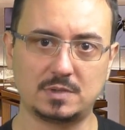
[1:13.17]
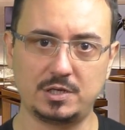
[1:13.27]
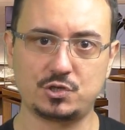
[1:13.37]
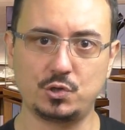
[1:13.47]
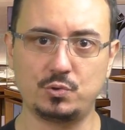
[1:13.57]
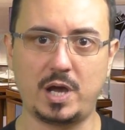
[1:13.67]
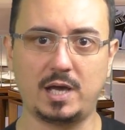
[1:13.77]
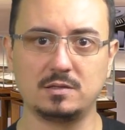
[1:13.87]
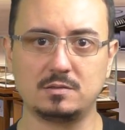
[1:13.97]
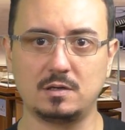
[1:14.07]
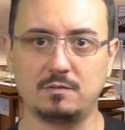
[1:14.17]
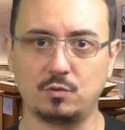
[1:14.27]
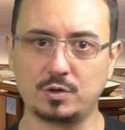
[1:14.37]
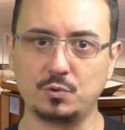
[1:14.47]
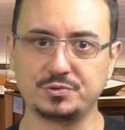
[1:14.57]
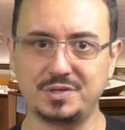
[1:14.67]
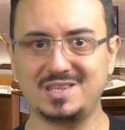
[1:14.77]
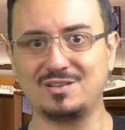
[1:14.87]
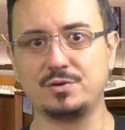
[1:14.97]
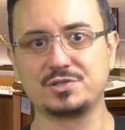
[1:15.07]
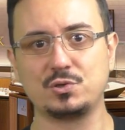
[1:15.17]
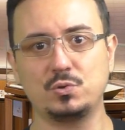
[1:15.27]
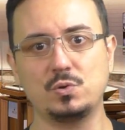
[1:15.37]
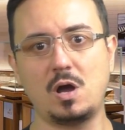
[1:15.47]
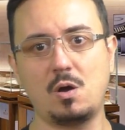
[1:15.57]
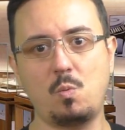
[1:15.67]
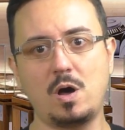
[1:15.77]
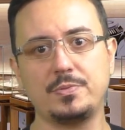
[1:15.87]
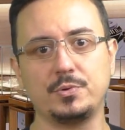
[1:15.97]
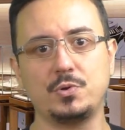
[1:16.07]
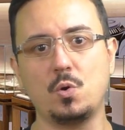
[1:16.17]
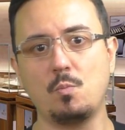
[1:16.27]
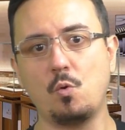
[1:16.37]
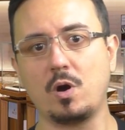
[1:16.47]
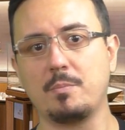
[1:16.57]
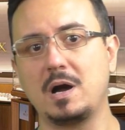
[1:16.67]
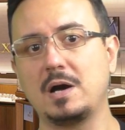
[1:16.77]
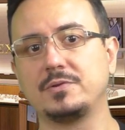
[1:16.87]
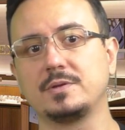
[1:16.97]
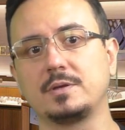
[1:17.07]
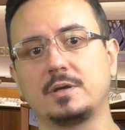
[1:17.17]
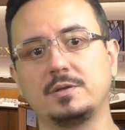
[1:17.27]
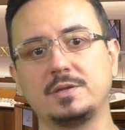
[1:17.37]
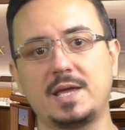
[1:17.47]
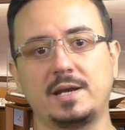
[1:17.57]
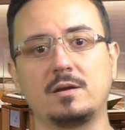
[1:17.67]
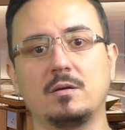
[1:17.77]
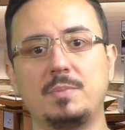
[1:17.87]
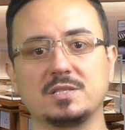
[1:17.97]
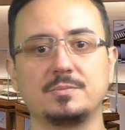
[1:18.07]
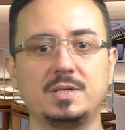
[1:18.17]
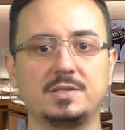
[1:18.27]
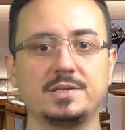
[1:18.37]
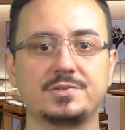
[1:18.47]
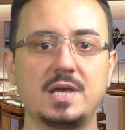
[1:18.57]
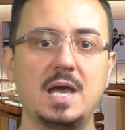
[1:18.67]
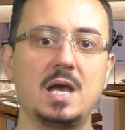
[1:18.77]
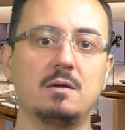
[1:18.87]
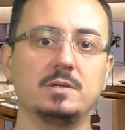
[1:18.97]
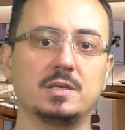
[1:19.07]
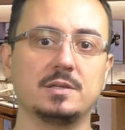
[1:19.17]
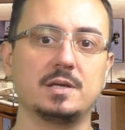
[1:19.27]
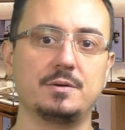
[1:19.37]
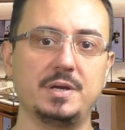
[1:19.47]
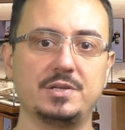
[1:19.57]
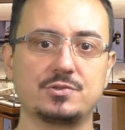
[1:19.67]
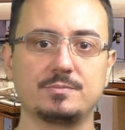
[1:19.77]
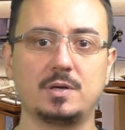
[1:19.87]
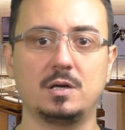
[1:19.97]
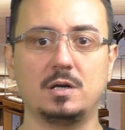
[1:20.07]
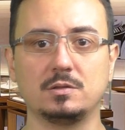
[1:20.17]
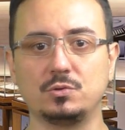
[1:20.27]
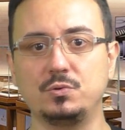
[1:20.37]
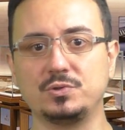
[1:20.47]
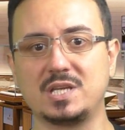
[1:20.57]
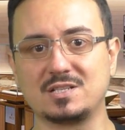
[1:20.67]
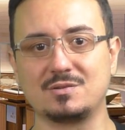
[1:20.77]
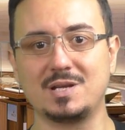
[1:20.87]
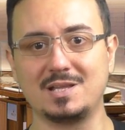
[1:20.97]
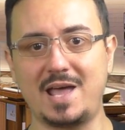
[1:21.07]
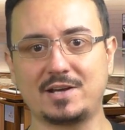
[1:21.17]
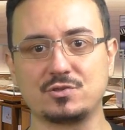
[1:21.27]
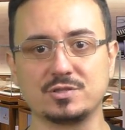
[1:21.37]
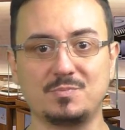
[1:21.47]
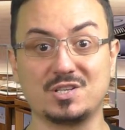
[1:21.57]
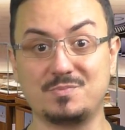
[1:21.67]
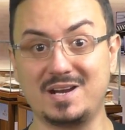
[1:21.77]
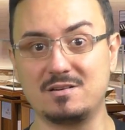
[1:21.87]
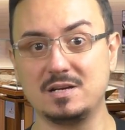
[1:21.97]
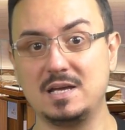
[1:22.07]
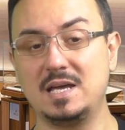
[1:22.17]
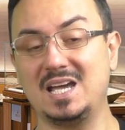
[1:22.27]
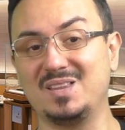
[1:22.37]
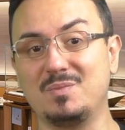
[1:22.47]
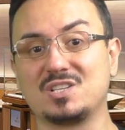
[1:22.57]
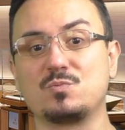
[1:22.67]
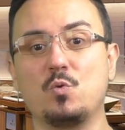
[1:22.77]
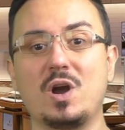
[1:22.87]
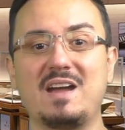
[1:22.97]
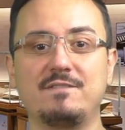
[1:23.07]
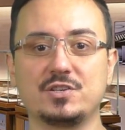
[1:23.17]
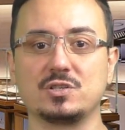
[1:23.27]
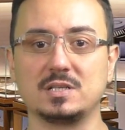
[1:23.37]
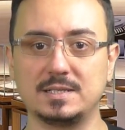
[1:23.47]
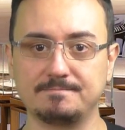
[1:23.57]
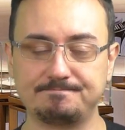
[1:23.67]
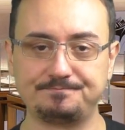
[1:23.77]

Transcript: issue and for those retailers who want to know more about the technical possibilities within their reach to do sales-related actions much better and much more efficiently.